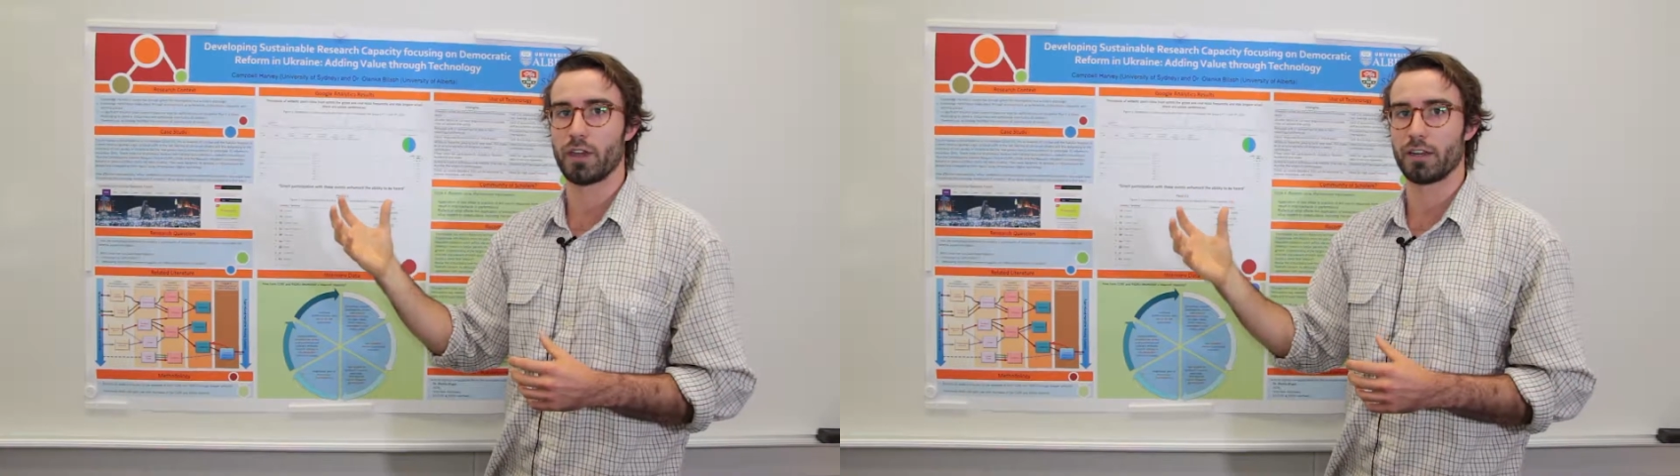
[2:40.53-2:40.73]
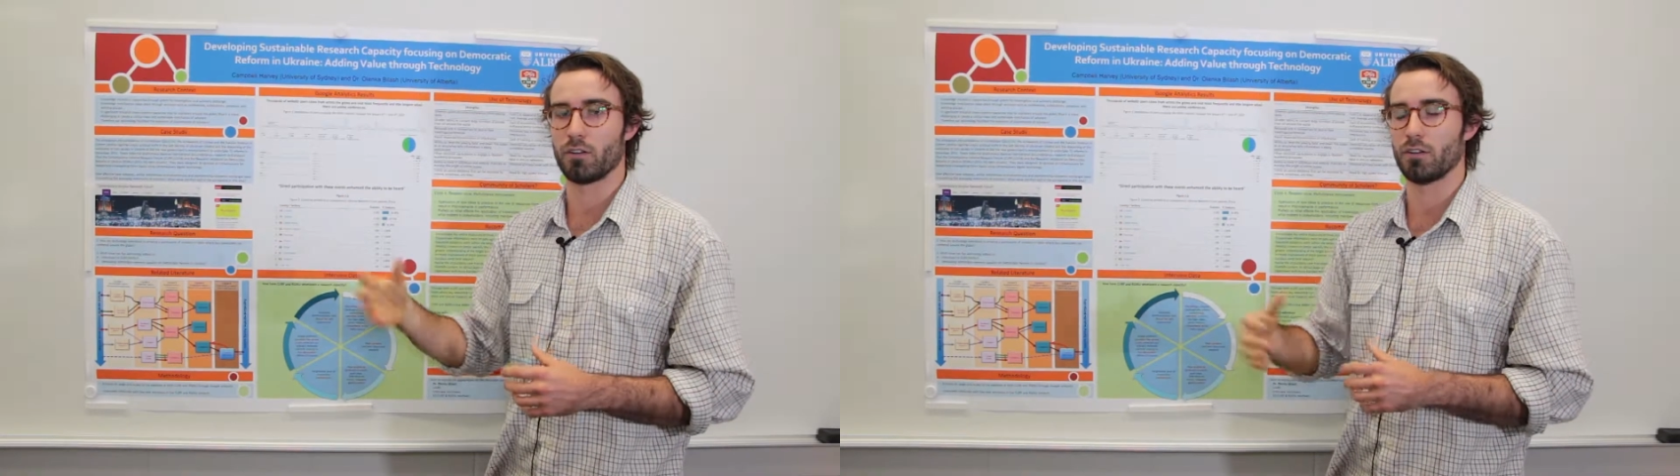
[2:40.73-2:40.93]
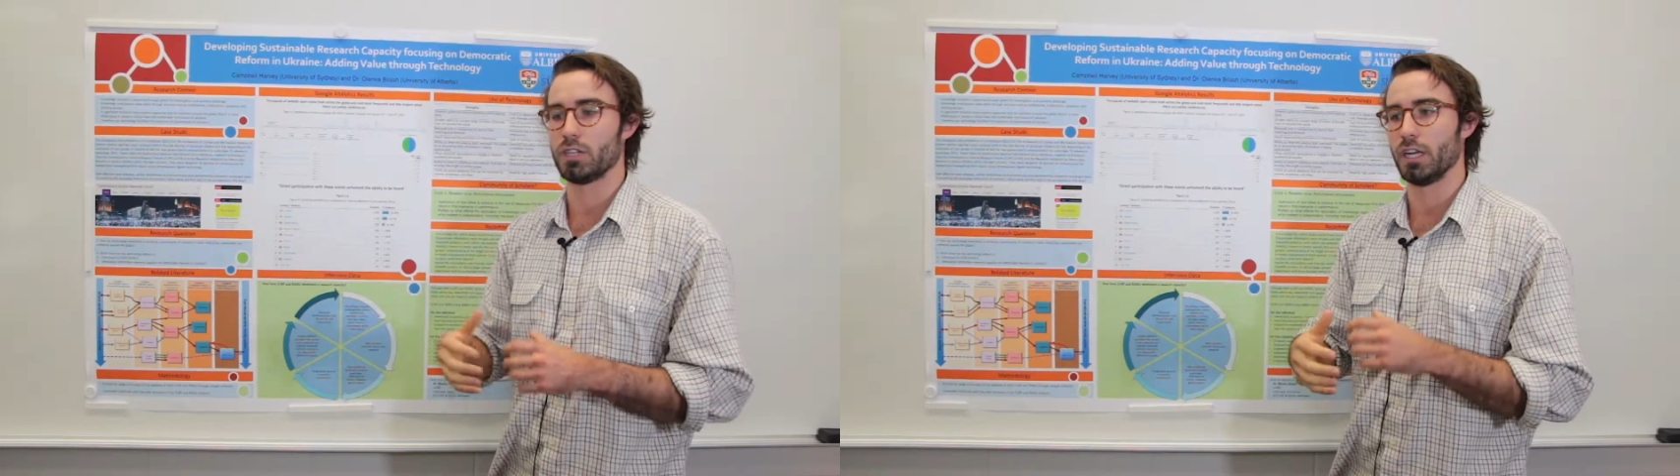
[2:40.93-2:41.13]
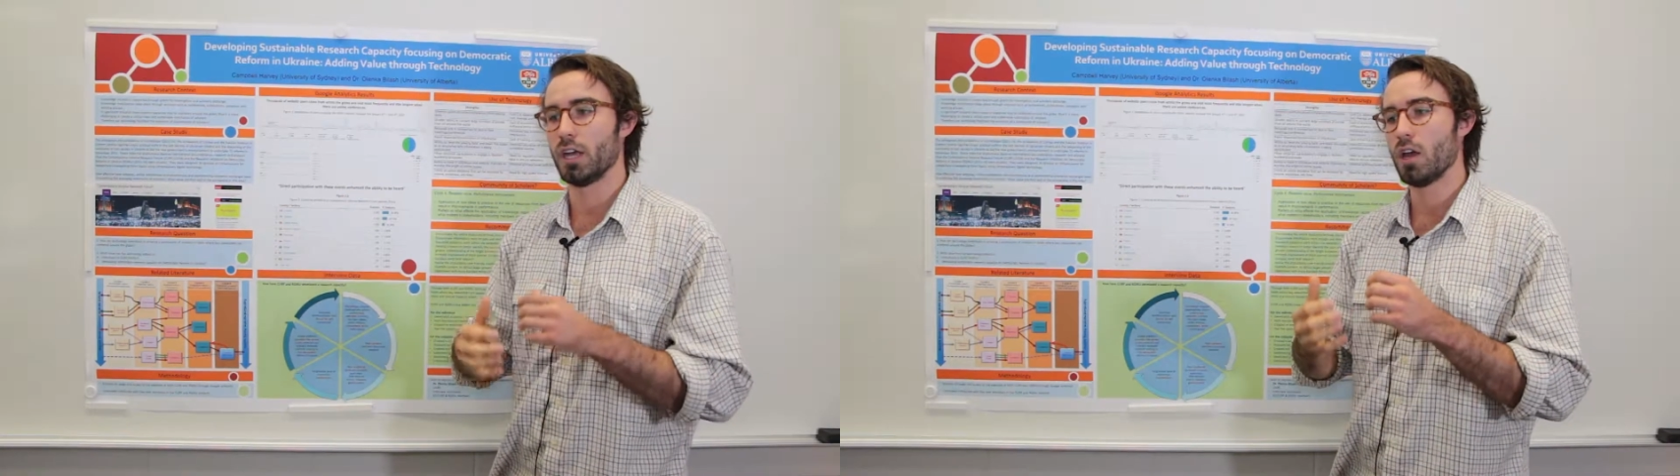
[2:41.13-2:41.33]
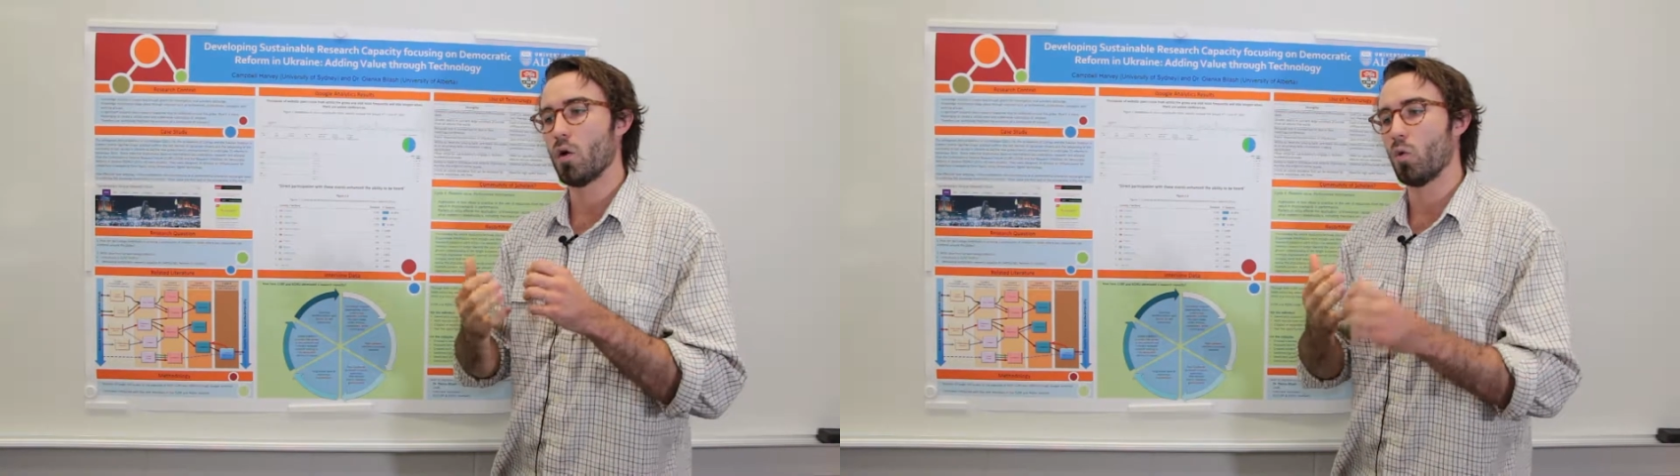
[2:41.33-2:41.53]
technology
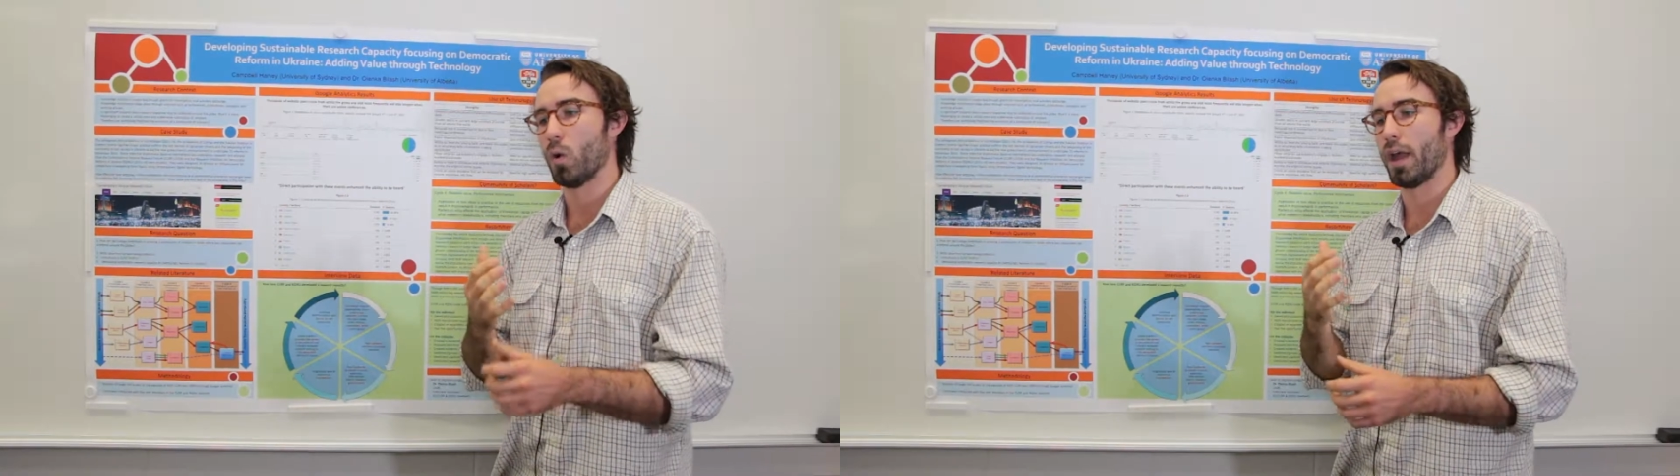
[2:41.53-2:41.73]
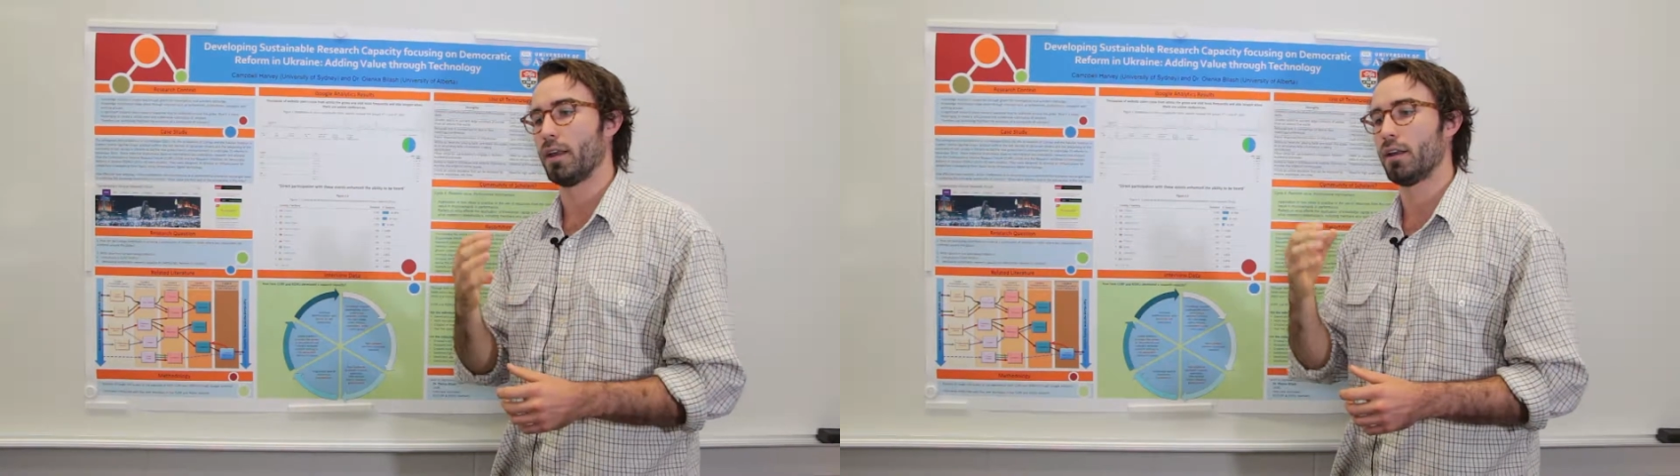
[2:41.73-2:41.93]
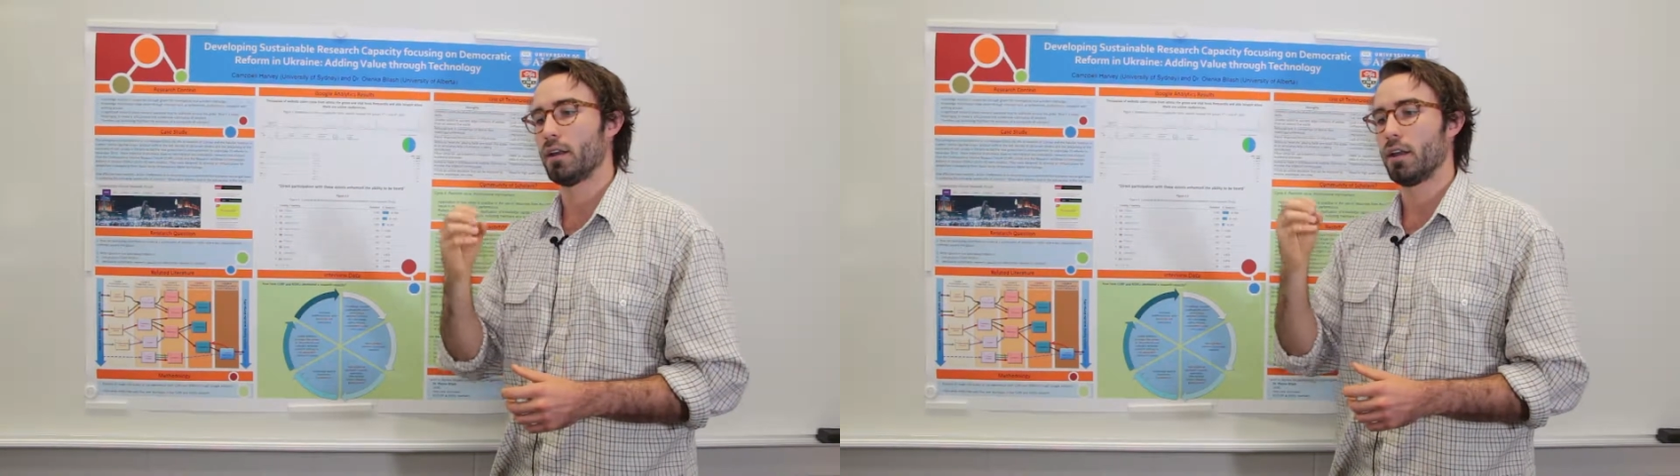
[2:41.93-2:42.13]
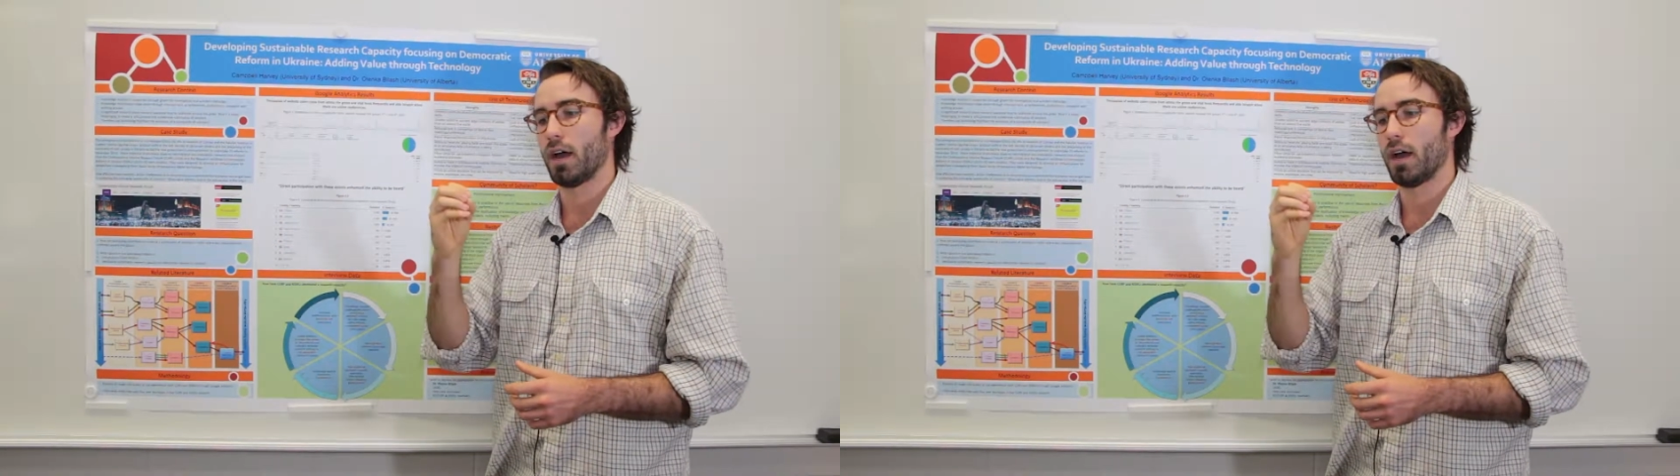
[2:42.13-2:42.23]
when